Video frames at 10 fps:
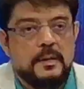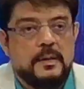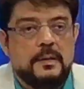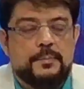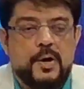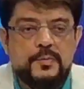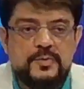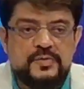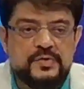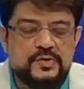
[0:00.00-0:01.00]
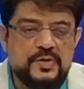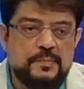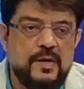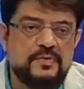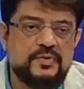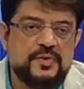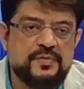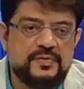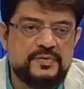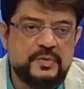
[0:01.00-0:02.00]
Prime Minister Shahbaz Sharif
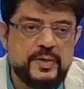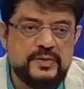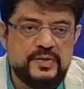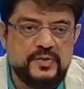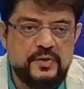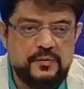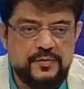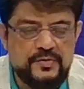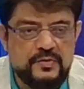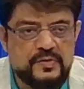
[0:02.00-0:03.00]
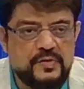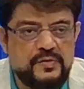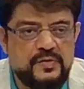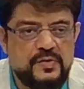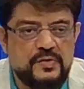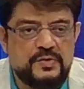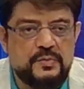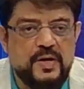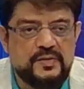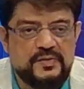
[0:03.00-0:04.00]
has directed the officials concerned to
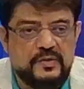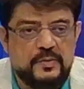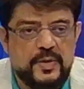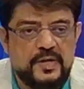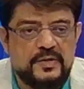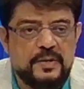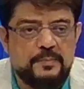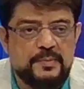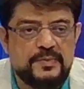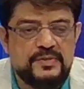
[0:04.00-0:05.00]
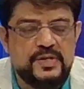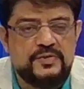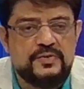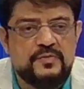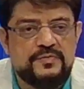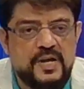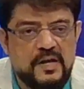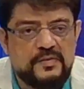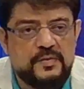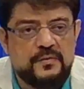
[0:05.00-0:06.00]
accelerate the implementation of
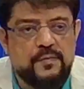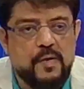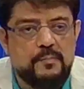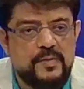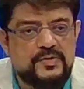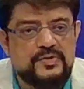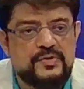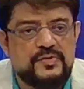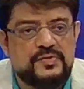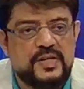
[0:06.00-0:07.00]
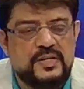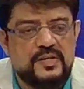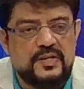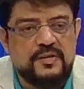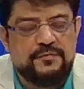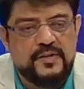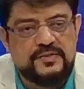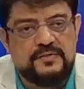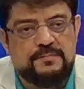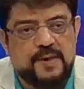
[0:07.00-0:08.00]
tax reform measures in an
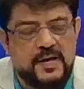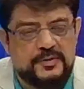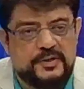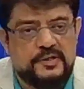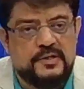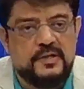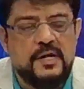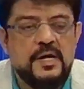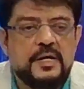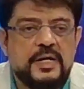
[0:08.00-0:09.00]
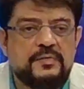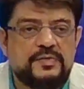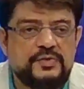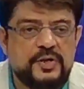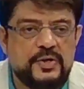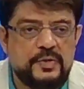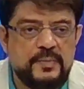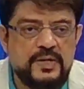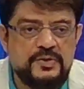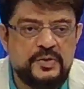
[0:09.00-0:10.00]
effective manner. He was chairing a
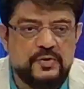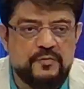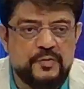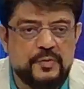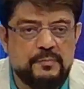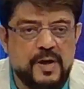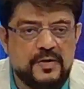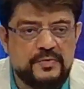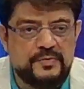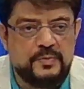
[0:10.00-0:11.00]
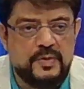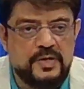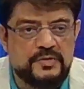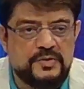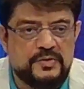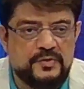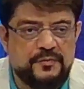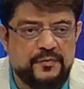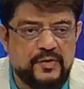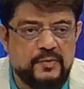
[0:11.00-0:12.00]
meeting reviewing matters related to the
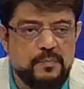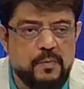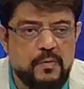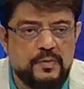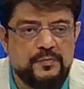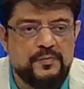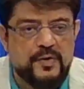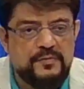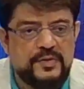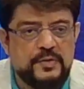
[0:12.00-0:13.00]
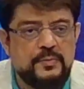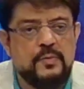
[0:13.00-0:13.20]
Federal Board of Revenue